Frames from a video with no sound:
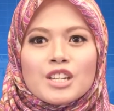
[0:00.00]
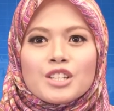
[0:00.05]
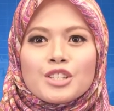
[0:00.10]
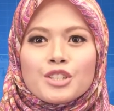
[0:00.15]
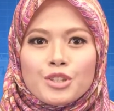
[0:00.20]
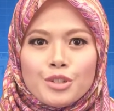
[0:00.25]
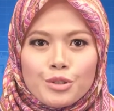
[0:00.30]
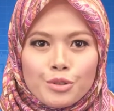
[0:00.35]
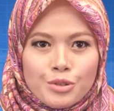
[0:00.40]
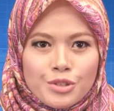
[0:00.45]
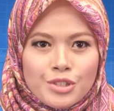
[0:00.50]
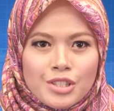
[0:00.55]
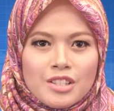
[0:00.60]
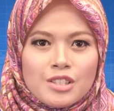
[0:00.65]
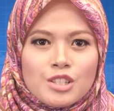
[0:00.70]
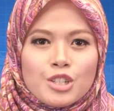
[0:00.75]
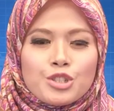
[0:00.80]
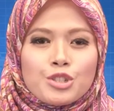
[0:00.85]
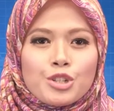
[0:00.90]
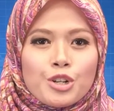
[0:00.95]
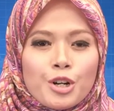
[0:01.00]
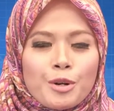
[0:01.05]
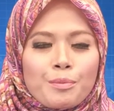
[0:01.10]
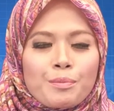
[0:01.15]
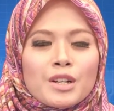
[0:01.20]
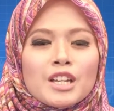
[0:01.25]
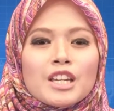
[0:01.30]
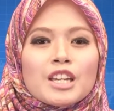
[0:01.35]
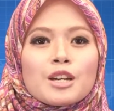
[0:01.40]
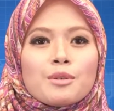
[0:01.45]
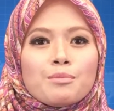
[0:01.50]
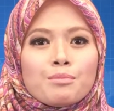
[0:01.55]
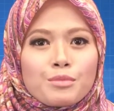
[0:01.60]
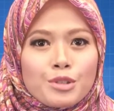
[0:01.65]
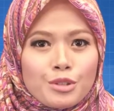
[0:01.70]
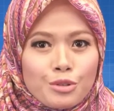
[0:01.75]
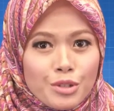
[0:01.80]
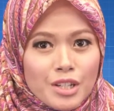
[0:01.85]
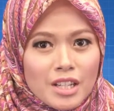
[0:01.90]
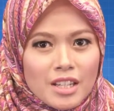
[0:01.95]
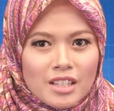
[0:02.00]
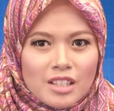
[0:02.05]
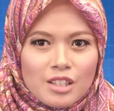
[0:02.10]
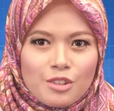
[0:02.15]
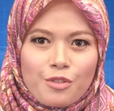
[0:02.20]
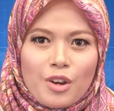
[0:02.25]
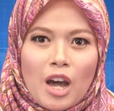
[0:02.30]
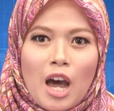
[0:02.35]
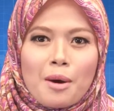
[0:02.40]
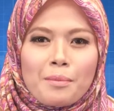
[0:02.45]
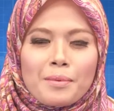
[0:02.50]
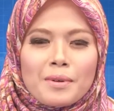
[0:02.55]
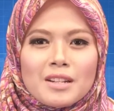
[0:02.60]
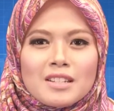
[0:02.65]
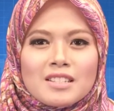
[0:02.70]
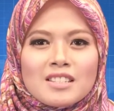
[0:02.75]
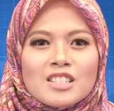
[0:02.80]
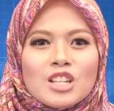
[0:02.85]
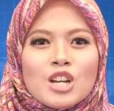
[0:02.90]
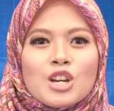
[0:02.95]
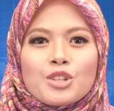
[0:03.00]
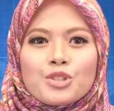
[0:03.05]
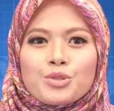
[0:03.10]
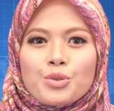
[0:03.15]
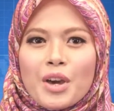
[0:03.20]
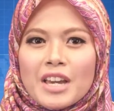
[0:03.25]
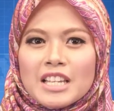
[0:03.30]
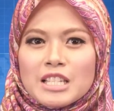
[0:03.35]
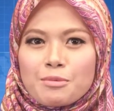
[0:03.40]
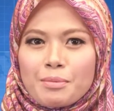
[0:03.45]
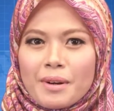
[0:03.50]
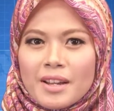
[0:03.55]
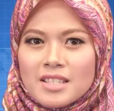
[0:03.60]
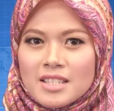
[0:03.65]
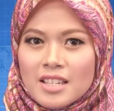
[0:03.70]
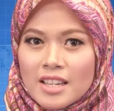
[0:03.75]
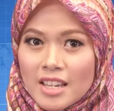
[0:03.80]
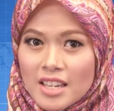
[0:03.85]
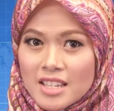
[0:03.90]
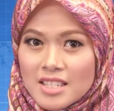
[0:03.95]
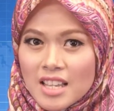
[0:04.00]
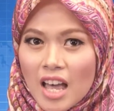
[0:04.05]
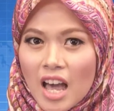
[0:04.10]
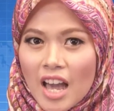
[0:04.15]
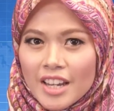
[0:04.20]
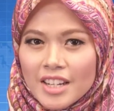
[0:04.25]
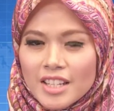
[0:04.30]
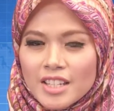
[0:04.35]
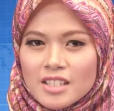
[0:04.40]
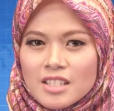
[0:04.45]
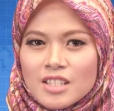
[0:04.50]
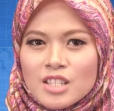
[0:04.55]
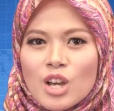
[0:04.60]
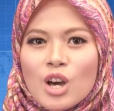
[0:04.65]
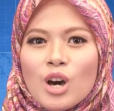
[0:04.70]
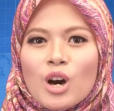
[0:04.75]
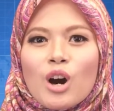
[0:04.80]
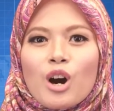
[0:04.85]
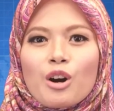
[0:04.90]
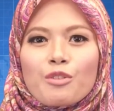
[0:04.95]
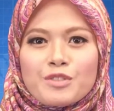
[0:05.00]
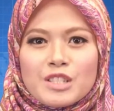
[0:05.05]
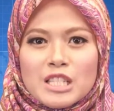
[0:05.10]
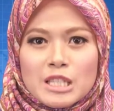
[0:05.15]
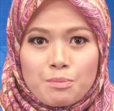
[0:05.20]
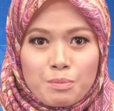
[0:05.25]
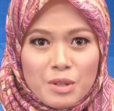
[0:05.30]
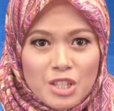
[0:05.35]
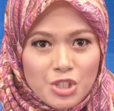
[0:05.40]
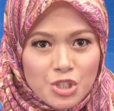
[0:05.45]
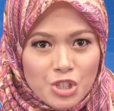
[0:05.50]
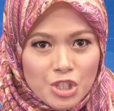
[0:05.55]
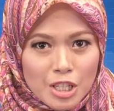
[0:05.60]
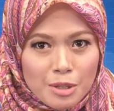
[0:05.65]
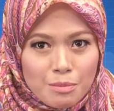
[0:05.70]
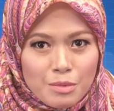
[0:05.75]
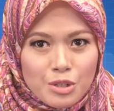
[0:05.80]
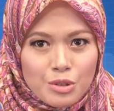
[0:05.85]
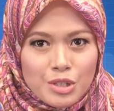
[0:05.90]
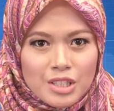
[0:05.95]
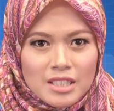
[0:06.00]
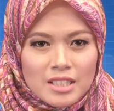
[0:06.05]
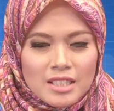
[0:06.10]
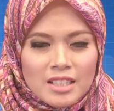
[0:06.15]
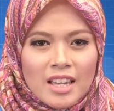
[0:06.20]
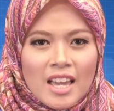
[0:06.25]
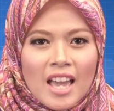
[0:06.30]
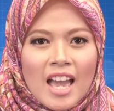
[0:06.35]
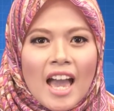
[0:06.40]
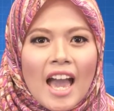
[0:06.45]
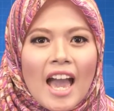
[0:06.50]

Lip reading: used the term communicative competence to express his ideas of speech community